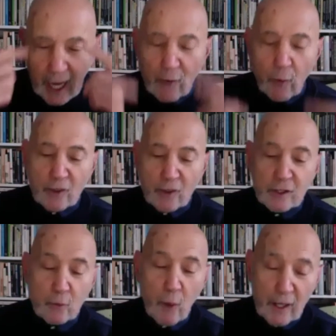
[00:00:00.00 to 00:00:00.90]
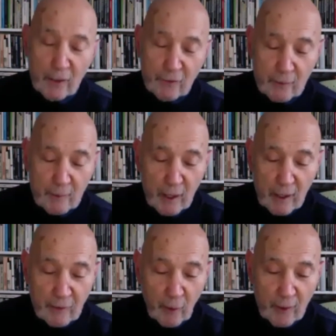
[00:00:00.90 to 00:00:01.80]
I watched a wonderful
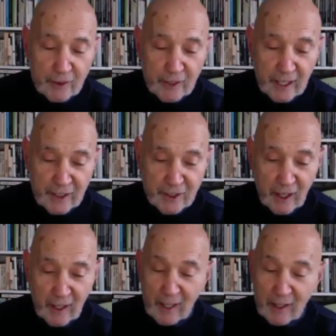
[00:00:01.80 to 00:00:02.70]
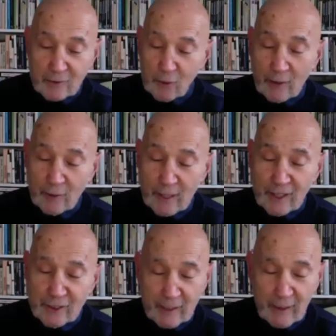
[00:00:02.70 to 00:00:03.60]
voice teacher quite
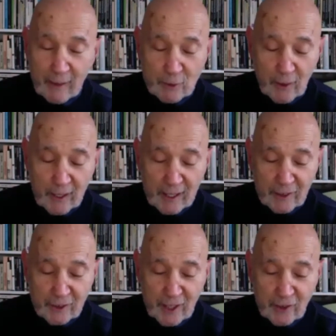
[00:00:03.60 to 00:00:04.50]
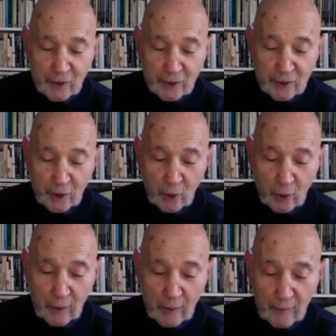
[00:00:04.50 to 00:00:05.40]
recently when I was working at Central
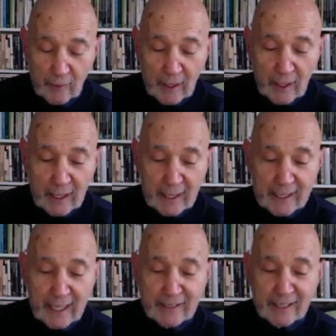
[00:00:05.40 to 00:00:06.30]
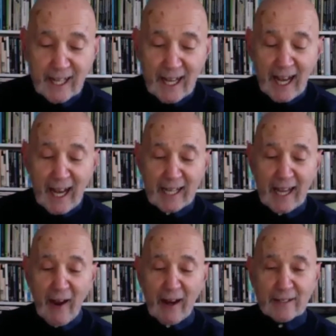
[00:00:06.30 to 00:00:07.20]
School, getting a
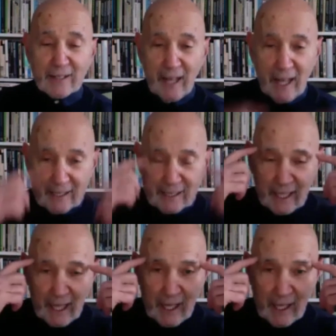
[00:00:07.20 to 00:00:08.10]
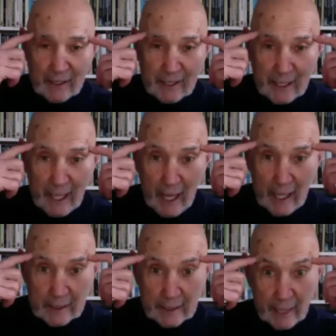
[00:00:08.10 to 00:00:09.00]
character to get
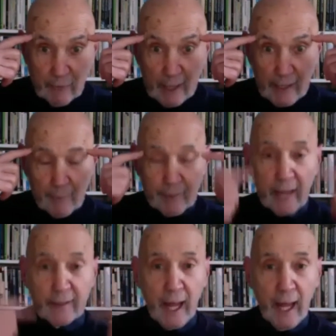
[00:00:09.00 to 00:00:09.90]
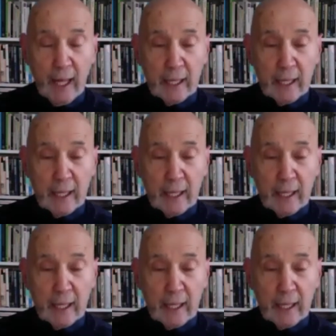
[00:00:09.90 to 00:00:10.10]
right up there and